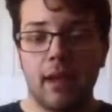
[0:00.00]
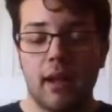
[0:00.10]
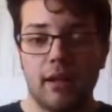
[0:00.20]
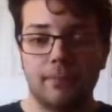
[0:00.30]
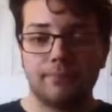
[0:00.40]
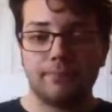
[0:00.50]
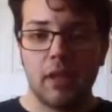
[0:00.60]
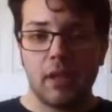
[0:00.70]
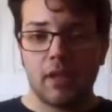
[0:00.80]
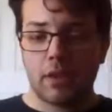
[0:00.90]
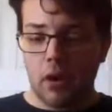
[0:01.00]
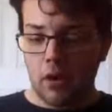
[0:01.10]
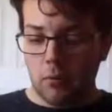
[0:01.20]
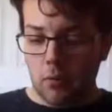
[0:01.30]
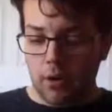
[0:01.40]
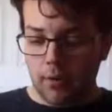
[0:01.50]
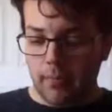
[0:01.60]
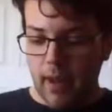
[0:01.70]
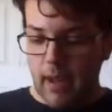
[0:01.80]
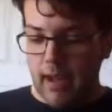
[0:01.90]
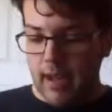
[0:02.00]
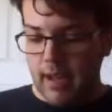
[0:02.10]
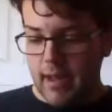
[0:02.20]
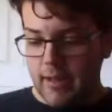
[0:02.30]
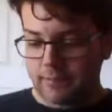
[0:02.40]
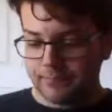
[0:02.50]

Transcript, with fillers: Um, the artwork by,